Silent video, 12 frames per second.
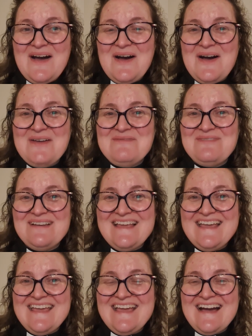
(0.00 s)

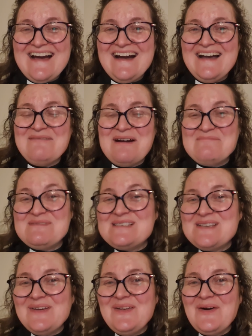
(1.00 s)
Hopefully, won't be
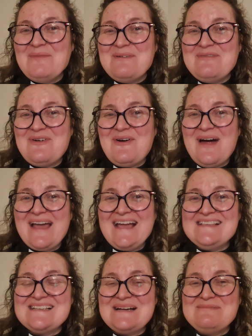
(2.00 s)
too long before I get
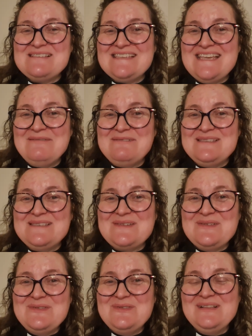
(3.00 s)
to come and see you in
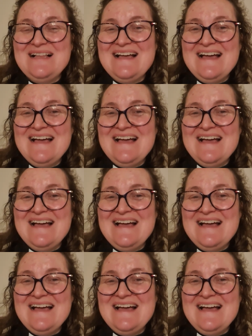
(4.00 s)
school,